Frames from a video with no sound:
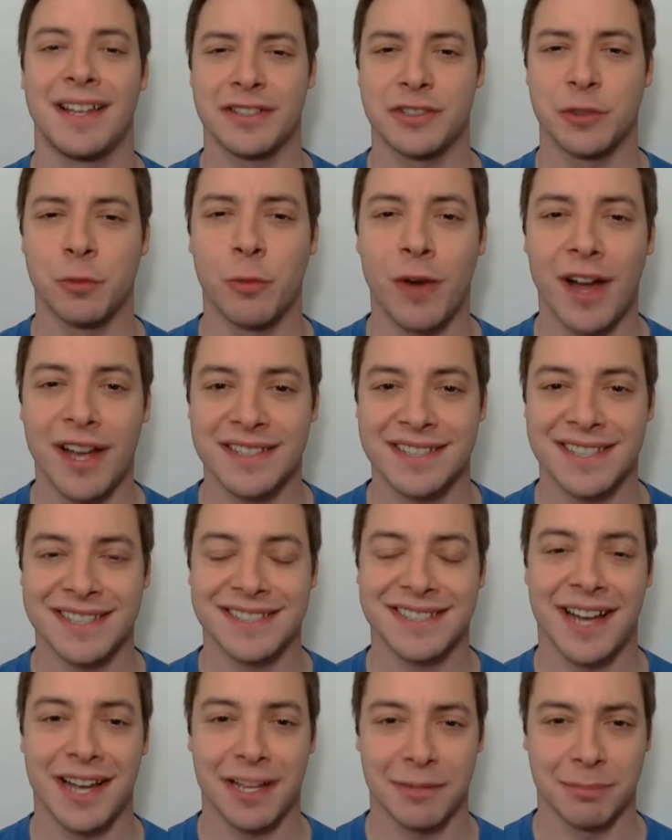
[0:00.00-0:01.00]
So why is the
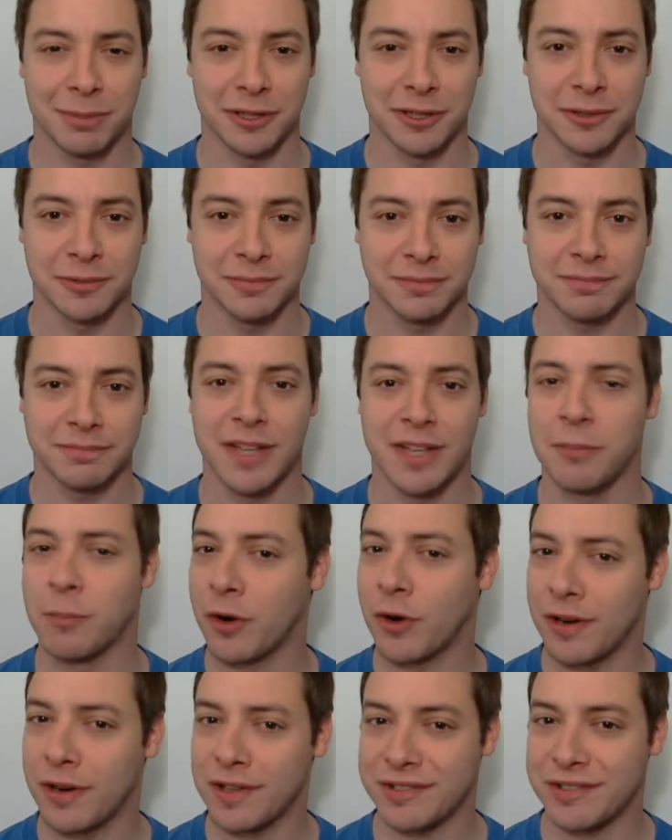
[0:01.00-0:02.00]
sky blue? And
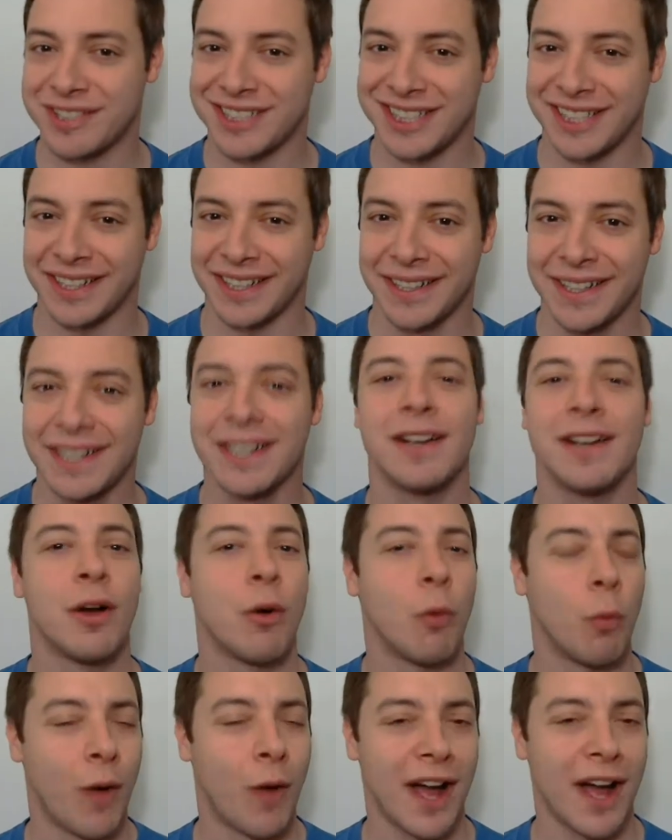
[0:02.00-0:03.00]
more interesting,
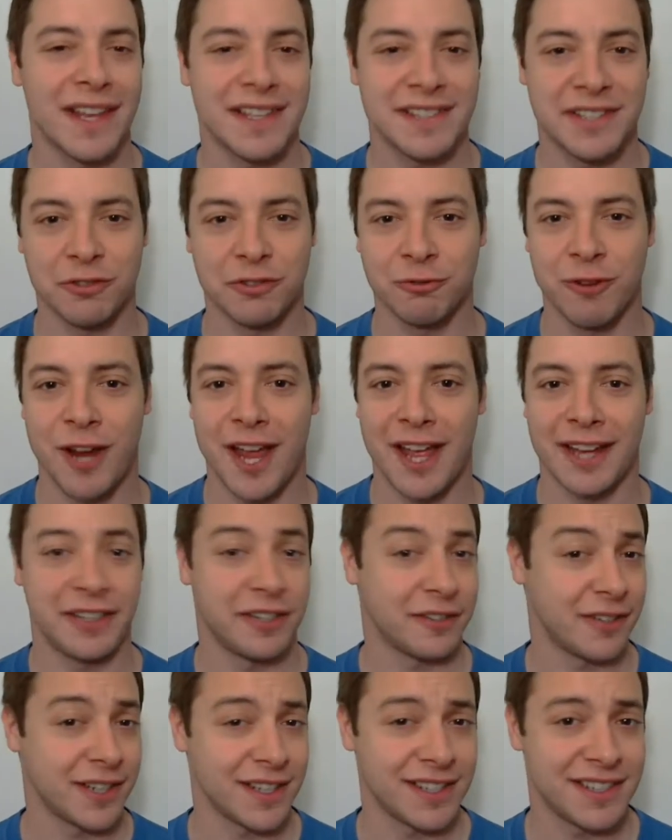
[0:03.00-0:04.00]
why is it red
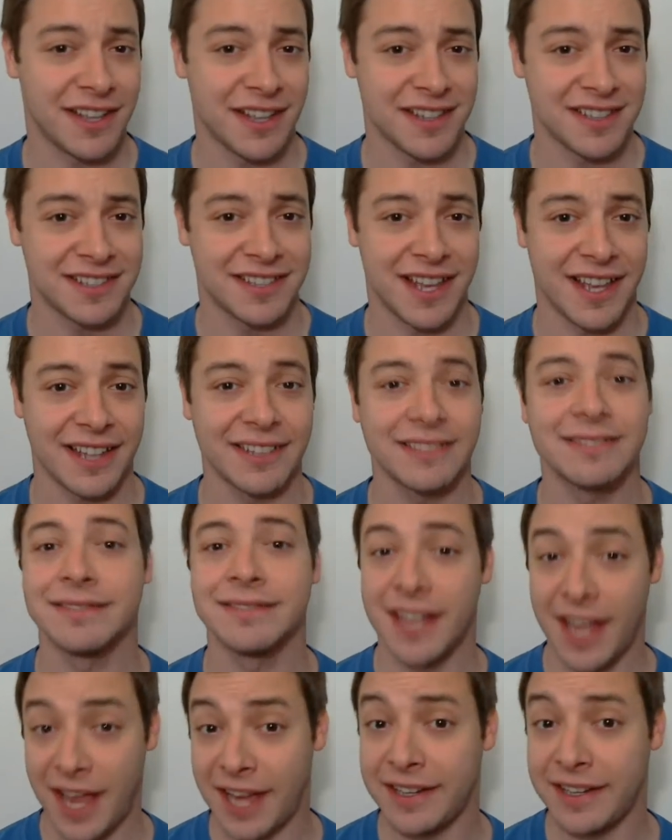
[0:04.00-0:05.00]
during sunset
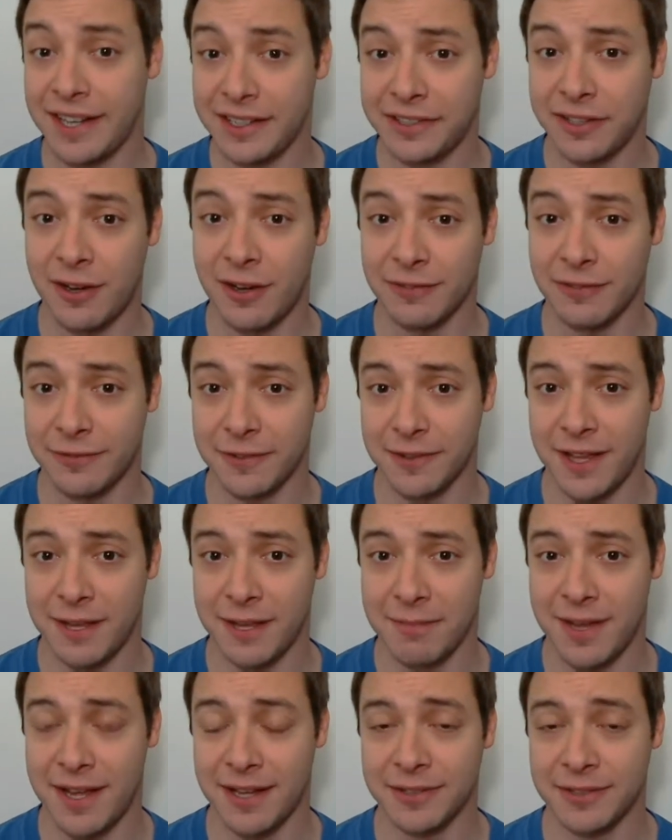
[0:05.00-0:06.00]
and at dawn for that
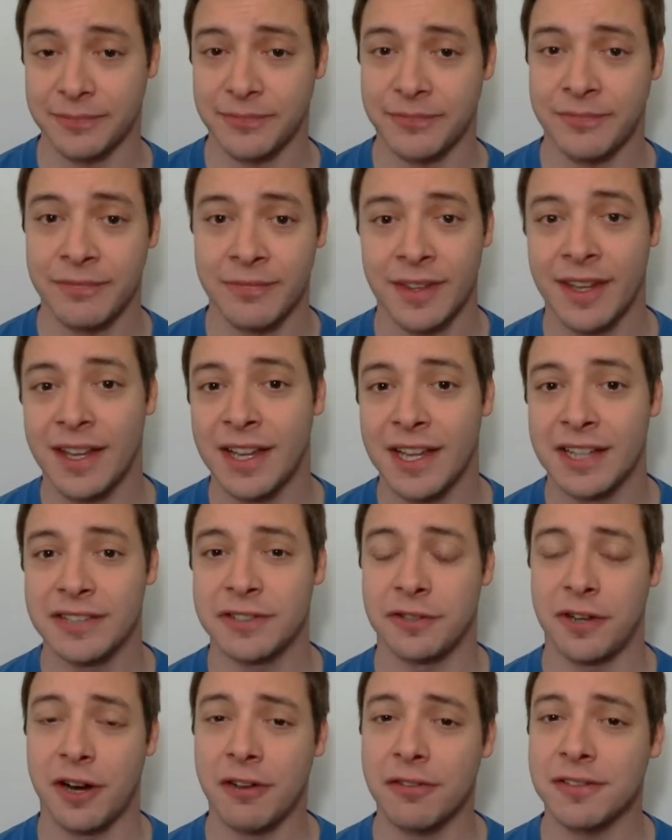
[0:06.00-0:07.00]
matter?
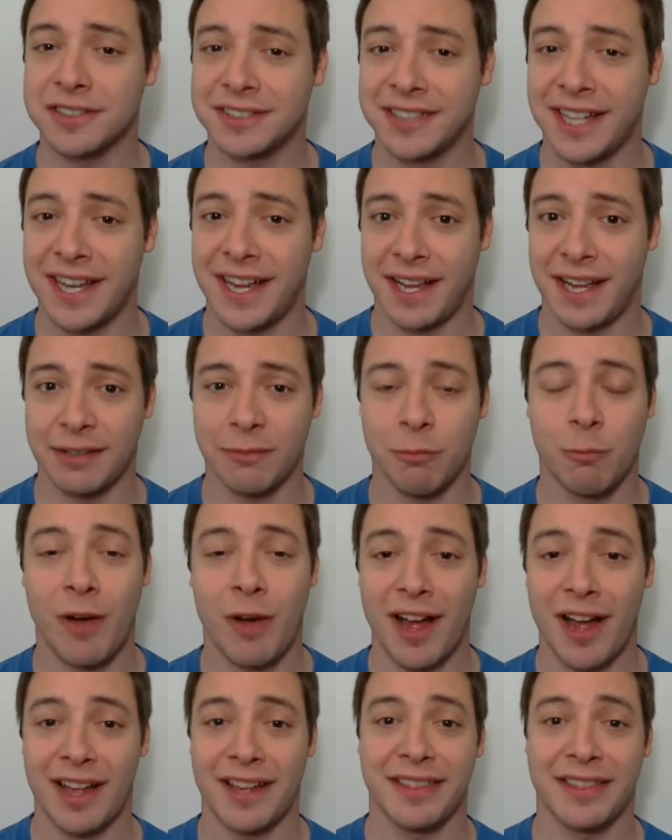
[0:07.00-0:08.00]
So to understand
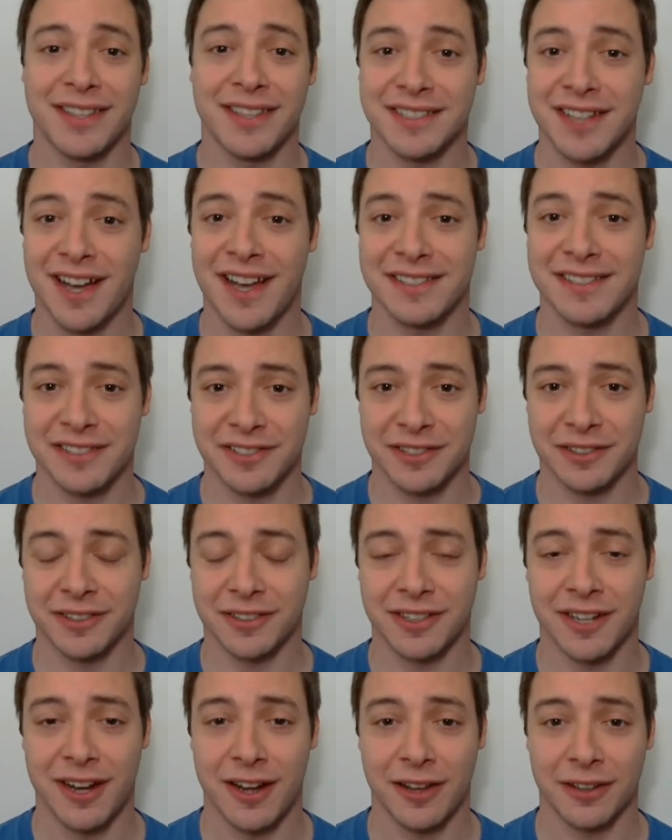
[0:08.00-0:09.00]
why the sky is a certain
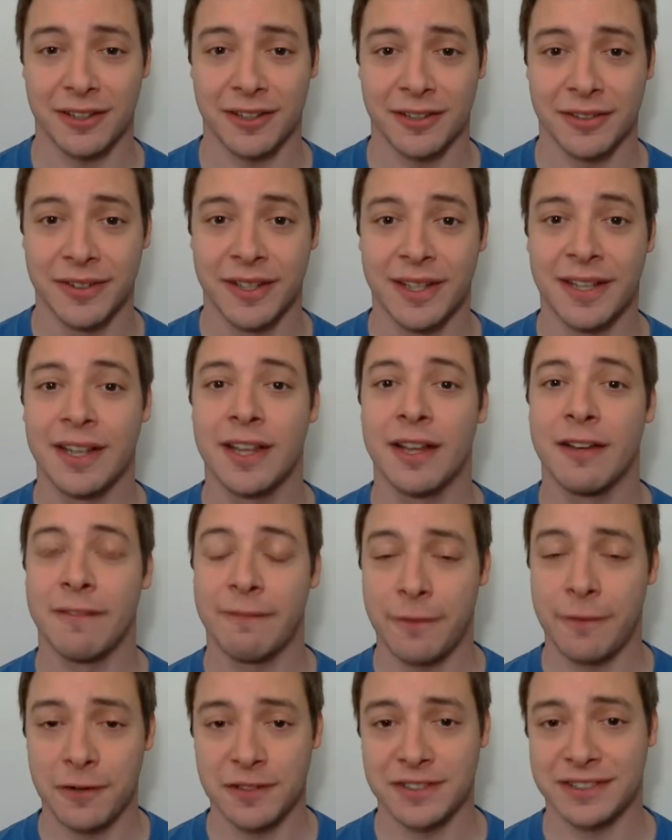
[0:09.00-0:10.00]
color,
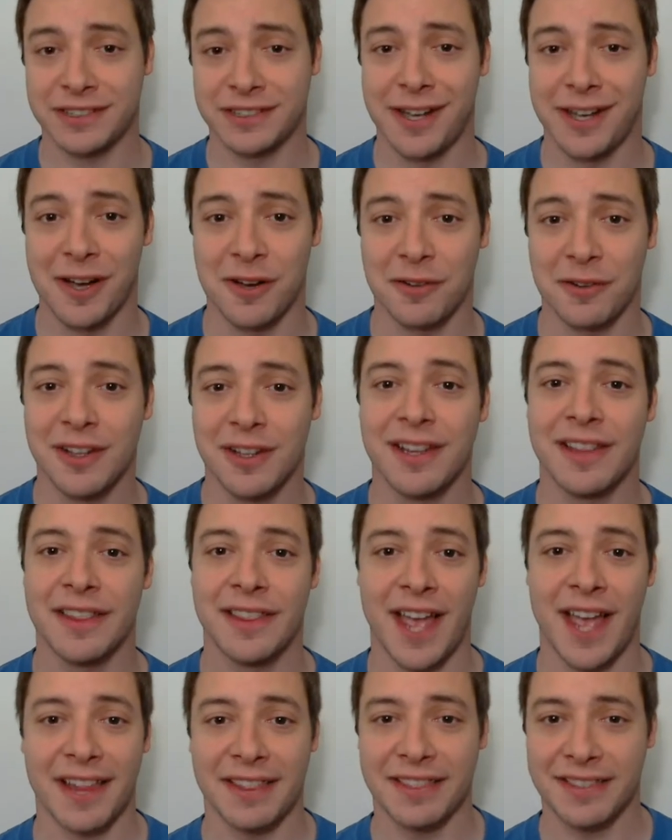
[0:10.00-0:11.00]
first know
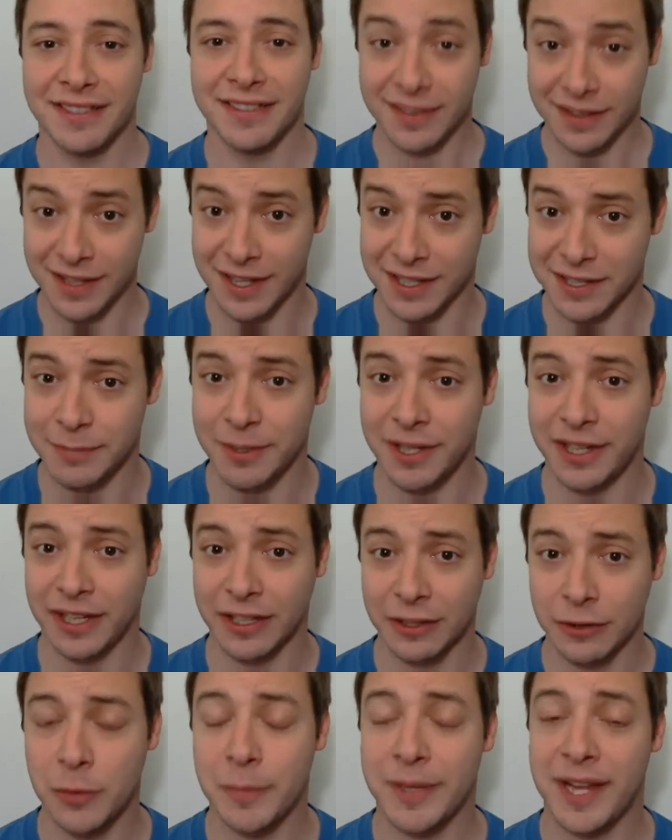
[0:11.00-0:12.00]
that it's being
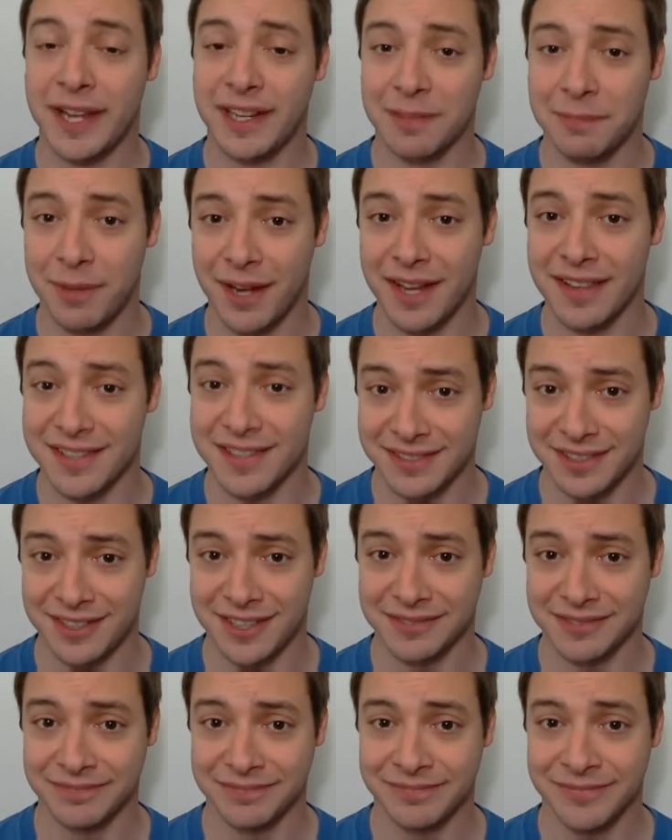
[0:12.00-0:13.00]
illuminated by the sun.